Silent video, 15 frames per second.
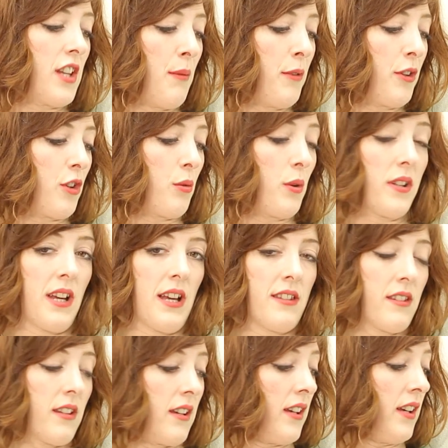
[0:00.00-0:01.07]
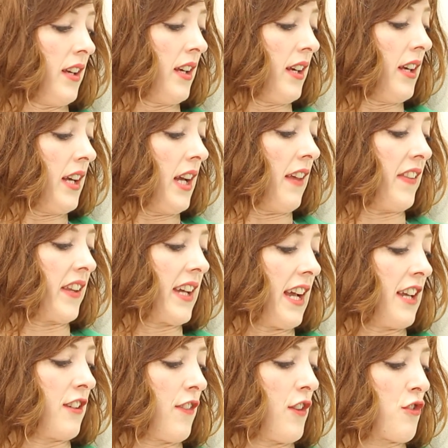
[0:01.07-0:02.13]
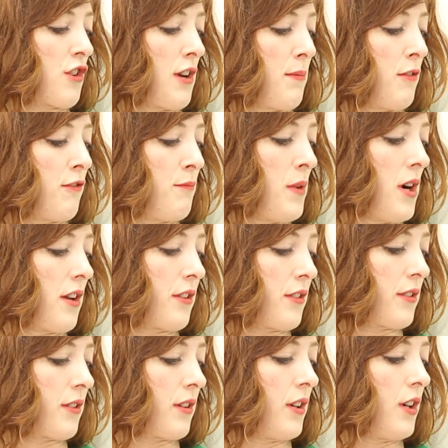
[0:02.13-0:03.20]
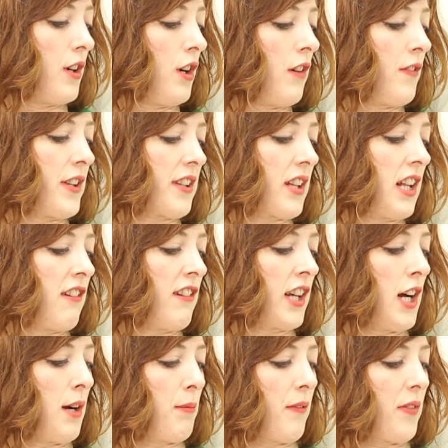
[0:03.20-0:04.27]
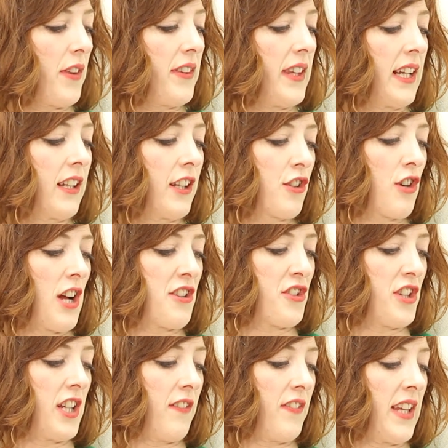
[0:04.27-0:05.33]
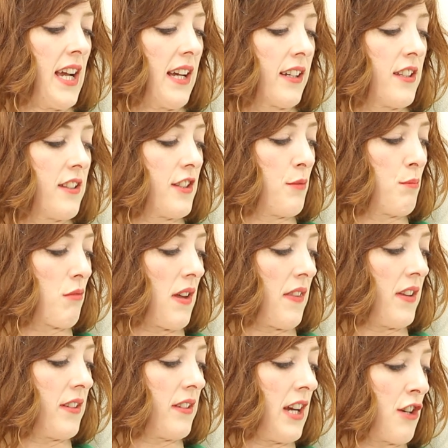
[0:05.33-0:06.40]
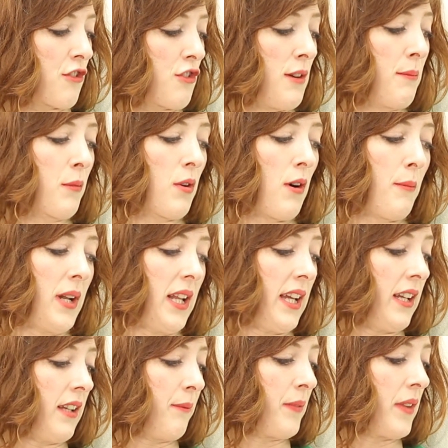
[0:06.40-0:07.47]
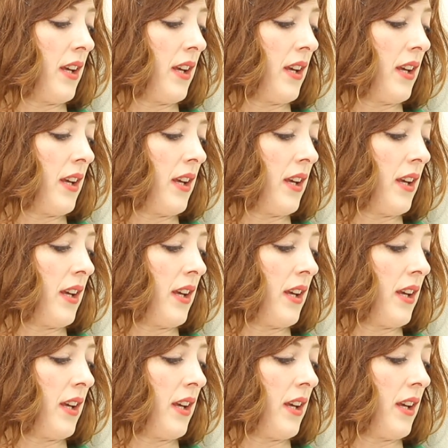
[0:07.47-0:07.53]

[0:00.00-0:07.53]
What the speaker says: summons to Odessa in the case of the Trip-off murders, of his clearing up of the singular tragedy of the Atkinson brothers at Trimcommely,